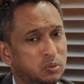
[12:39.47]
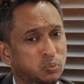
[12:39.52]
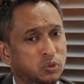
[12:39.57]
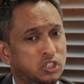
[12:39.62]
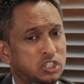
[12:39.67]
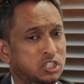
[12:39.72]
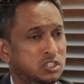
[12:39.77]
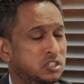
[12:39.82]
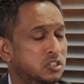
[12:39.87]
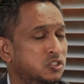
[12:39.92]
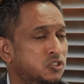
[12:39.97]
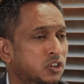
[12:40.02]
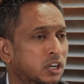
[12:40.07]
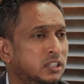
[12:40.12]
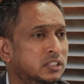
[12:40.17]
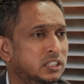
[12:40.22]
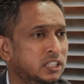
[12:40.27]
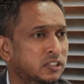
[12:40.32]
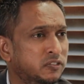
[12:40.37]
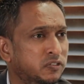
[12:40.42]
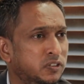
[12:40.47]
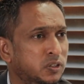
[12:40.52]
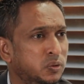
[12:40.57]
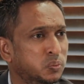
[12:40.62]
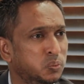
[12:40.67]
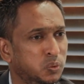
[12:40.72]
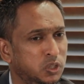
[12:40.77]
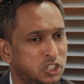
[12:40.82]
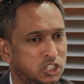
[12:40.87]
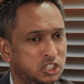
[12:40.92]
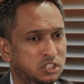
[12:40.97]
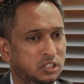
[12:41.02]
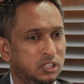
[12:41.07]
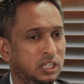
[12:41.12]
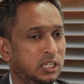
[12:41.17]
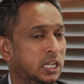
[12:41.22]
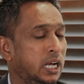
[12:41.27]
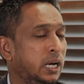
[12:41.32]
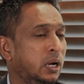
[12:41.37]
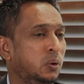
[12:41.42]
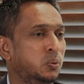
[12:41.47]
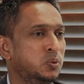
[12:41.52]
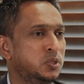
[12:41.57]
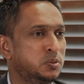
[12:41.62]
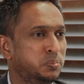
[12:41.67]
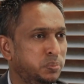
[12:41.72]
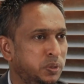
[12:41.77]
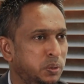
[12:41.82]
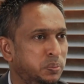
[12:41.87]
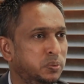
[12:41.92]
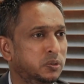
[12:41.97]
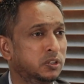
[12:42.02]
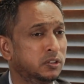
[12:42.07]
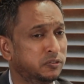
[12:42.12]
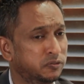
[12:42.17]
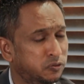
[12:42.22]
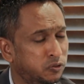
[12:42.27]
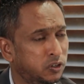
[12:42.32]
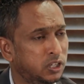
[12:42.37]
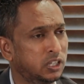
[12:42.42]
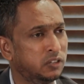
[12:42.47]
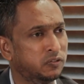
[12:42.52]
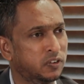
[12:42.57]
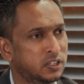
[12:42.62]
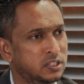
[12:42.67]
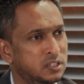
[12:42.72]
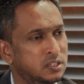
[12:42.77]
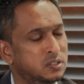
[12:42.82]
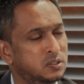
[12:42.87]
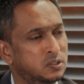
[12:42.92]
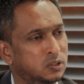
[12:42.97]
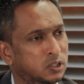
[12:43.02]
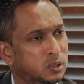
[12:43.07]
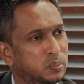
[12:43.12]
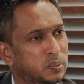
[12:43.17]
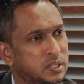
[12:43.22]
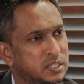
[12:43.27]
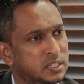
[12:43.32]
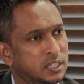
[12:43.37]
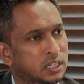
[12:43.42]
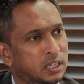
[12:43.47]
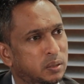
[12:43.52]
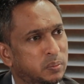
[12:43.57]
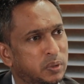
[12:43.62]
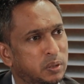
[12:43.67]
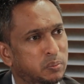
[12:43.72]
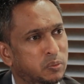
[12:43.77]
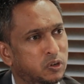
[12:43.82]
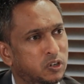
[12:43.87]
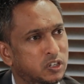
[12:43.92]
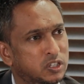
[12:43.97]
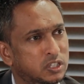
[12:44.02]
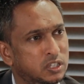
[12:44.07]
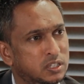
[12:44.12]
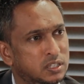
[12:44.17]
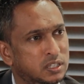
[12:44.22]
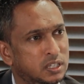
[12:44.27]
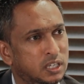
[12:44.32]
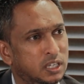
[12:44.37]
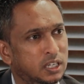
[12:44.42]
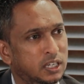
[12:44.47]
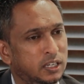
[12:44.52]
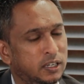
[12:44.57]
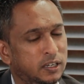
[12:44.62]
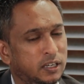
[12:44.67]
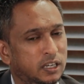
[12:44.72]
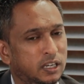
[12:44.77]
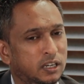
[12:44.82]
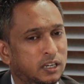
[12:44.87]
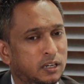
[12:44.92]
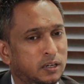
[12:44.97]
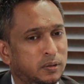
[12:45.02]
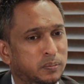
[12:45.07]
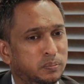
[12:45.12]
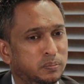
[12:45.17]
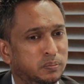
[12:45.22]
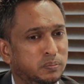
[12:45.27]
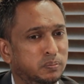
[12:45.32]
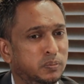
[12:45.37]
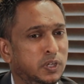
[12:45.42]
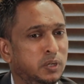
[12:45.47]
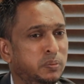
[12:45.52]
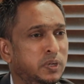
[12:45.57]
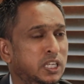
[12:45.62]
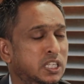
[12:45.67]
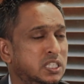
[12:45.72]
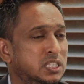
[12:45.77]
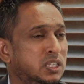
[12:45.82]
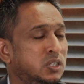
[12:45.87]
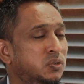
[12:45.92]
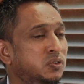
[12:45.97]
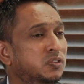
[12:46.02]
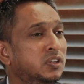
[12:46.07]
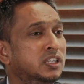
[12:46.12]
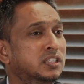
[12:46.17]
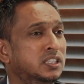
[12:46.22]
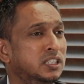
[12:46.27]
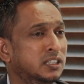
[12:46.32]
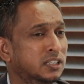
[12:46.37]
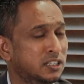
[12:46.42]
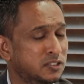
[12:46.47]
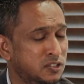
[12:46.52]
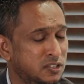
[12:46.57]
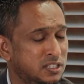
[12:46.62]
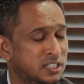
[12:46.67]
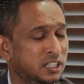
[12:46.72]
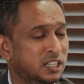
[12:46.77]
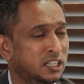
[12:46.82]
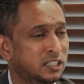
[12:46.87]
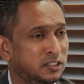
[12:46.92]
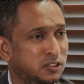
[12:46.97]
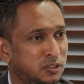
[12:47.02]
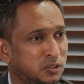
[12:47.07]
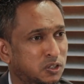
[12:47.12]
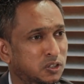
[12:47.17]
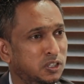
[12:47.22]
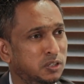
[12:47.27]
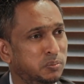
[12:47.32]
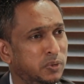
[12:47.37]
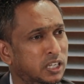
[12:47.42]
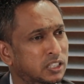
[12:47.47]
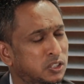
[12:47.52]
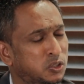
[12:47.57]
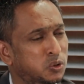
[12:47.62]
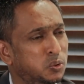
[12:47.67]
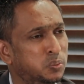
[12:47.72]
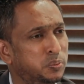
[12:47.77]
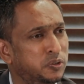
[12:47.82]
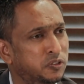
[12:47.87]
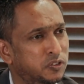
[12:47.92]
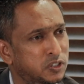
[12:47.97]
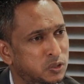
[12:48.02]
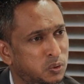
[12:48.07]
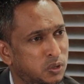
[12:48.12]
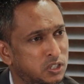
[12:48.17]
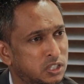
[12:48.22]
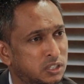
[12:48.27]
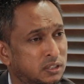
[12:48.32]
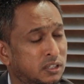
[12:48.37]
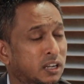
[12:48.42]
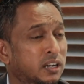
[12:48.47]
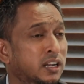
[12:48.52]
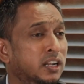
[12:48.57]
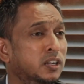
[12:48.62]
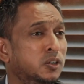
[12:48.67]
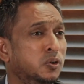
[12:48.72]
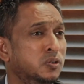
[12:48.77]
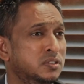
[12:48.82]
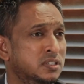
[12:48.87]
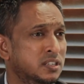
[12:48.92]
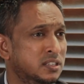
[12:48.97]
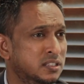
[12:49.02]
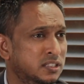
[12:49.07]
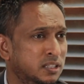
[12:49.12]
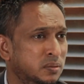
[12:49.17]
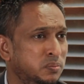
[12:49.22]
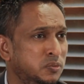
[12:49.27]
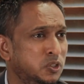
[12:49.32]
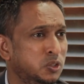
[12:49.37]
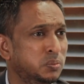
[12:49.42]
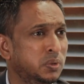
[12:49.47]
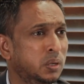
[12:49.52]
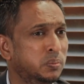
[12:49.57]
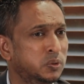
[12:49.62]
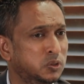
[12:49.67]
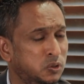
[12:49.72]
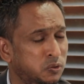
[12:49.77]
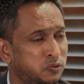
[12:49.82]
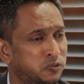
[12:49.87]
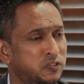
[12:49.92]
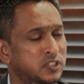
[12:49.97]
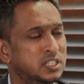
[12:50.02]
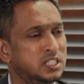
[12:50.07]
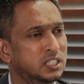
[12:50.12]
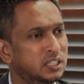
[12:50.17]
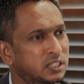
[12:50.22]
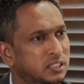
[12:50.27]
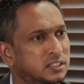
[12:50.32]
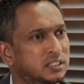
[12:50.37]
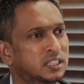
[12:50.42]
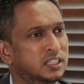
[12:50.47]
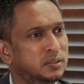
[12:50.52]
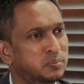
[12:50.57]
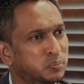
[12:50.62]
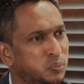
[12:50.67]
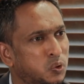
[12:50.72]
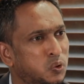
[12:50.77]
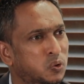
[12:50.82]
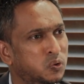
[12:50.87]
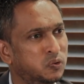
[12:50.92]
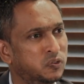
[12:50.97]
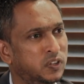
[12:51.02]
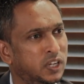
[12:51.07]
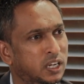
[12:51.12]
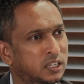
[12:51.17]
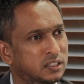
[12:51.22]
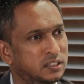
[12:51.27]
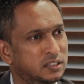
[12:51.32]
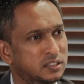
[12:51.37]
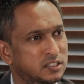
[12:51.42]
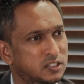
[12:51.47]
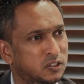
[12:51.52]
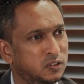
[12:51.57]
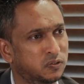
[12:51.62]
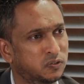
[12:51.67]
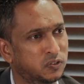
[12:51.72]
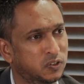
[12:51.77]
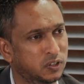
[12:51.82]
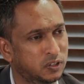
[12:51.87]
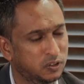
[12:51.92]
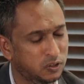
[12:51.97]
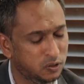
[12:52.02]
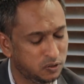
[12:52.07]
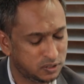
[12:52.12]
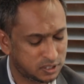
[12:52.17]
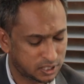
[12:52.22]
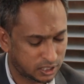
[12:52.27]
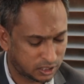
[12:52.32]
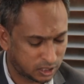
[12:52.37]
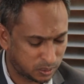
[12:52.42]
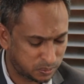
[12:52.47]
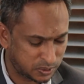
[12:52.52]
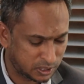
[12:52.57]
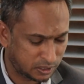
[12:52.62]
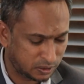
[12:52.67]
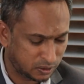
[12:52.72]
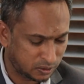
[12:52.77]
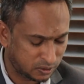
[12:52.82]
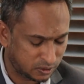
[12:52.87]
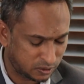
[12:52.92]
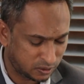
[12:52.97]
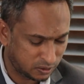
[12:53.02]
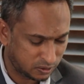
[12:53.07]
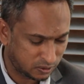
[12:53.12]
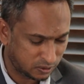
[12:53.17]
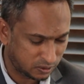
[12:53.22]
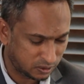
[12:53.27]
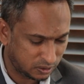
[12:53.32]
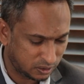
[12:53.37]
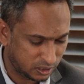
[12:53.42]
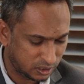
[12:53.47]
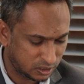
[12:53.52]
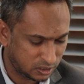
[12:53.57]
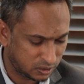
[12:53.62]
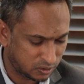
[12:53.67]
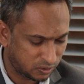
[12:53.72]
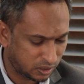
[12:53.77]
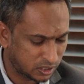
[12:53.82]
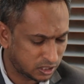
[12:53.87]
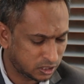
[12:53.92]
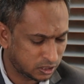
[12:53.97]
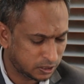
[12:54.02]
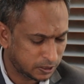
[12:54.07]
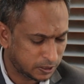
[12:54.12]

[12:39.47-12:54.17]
is attractive and which allows people and foreign investors to come and set up in Mauritius. Maybe it's creating, as you say, going back to your previous question, that ecosystem to be able to facilitate more of that sort of those setups and the integration.